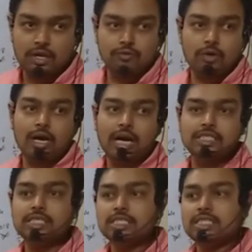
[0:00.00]
if you are
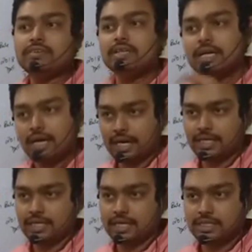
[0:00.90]
adjusting with the
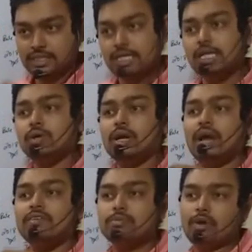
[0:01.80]
current year, still you are
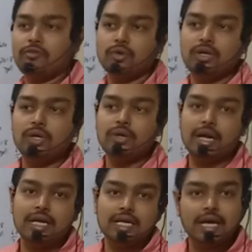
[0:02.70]
having profit only, you
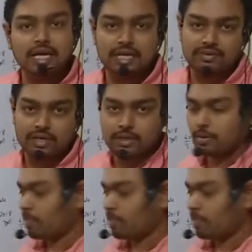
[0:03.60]
can declare dividend.